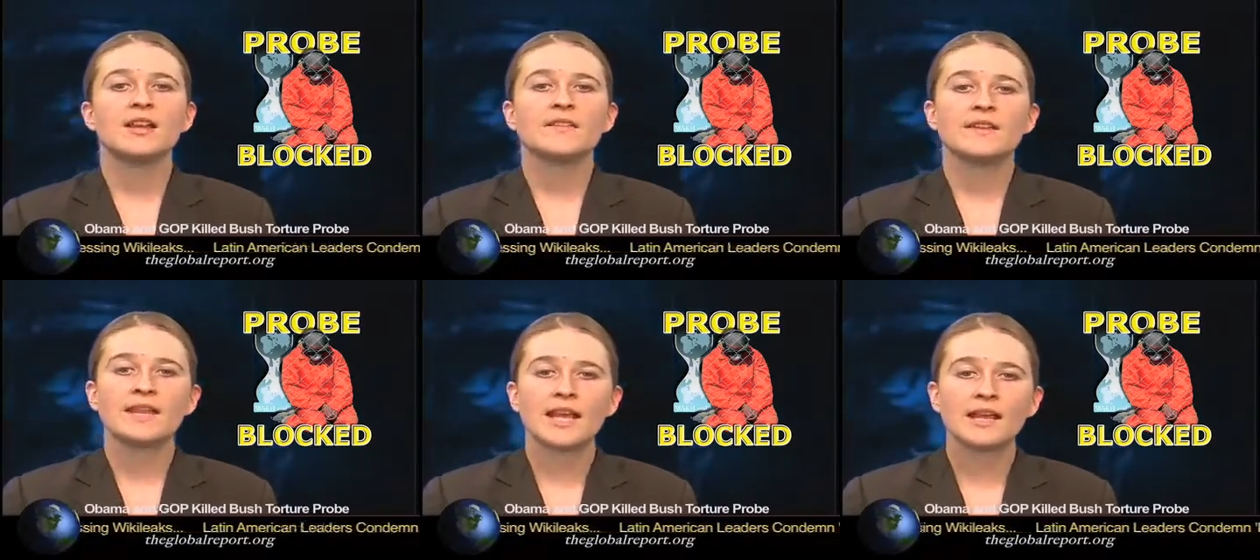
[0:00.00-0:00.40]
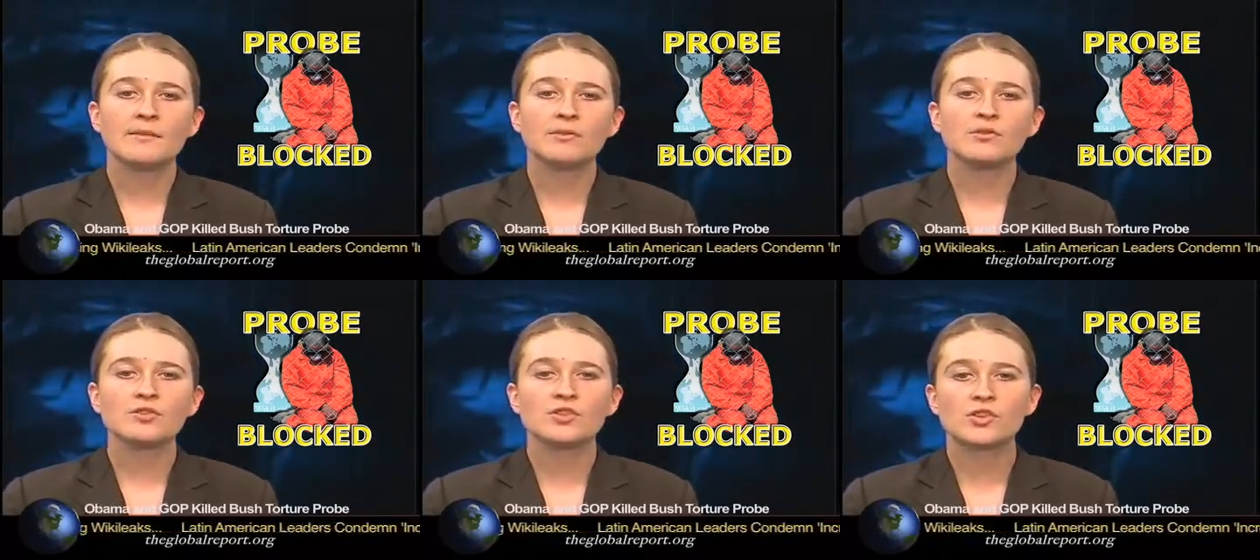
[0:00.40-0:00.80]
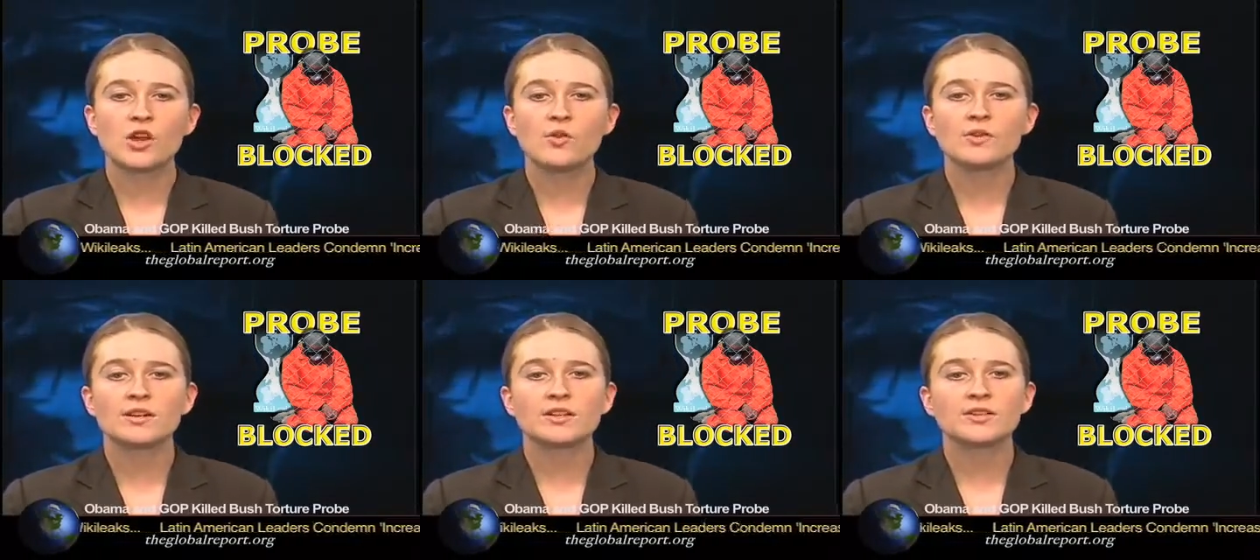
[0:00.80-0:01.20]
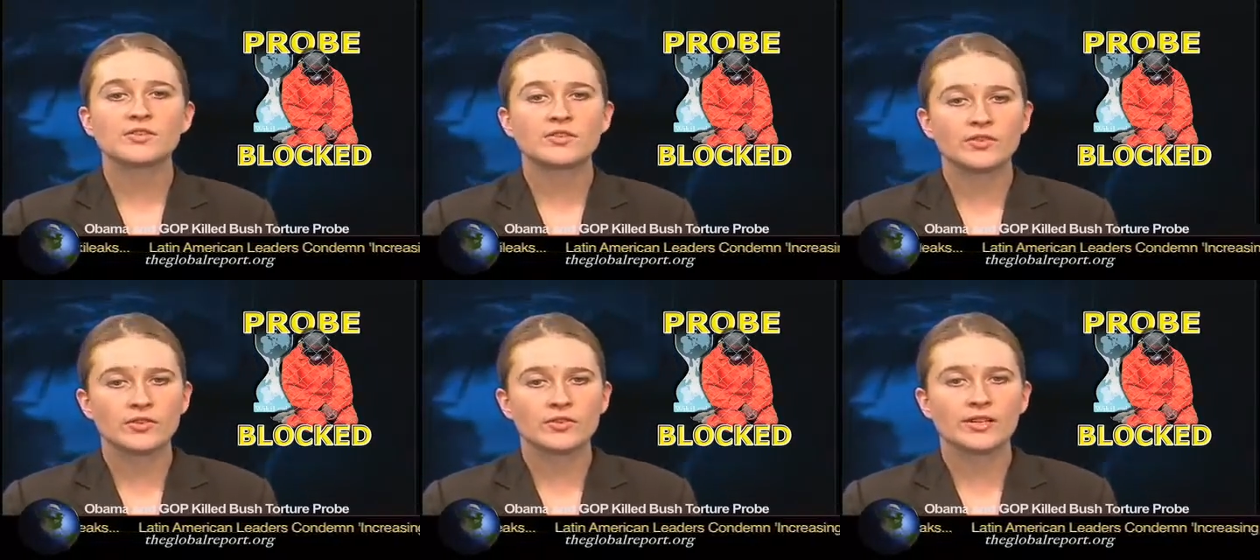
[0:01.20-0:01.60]
The cables show a
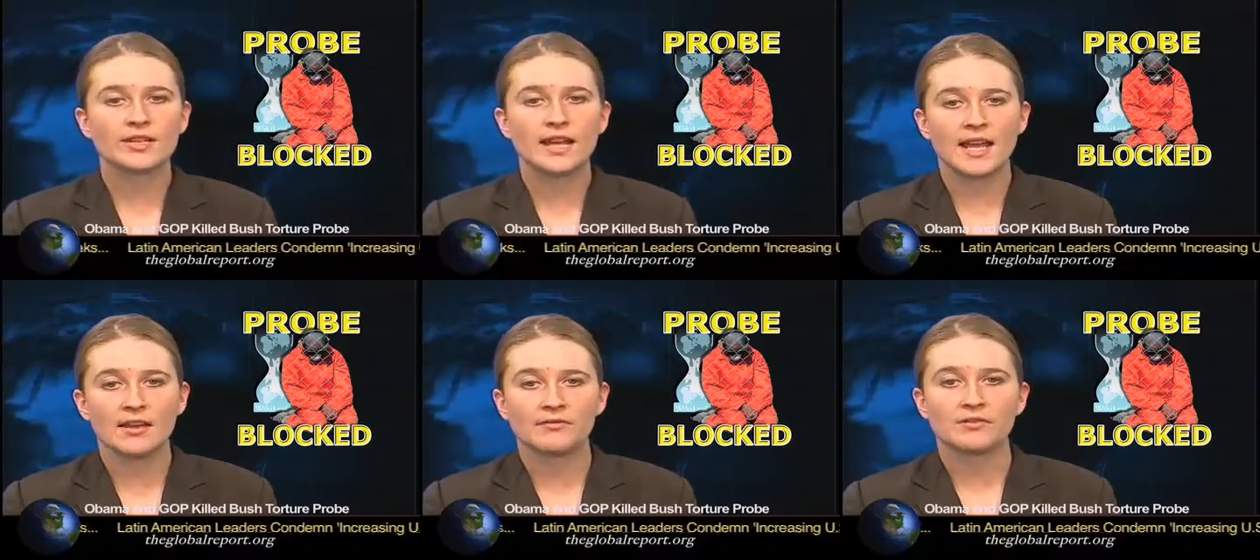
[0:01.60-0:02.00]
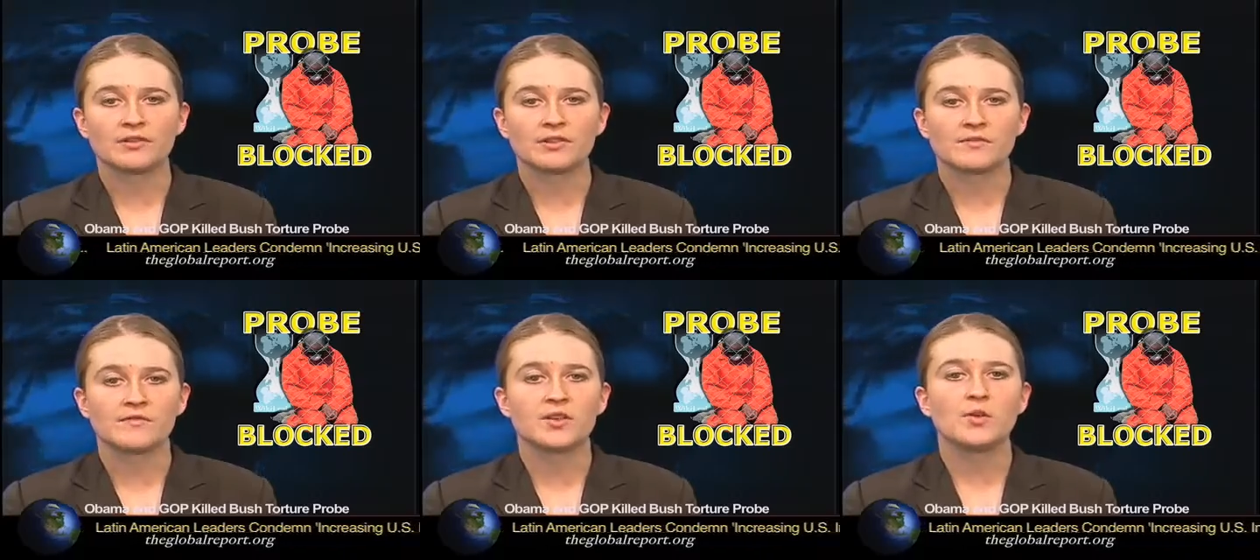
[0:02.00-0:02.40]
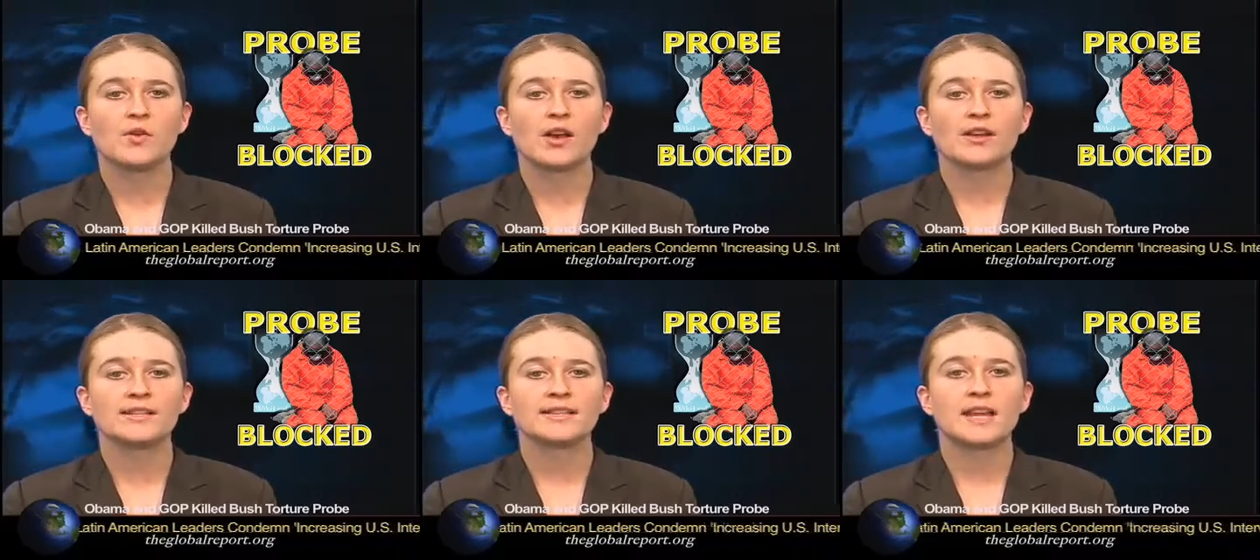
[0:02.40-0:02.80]
concerted effort of U.S.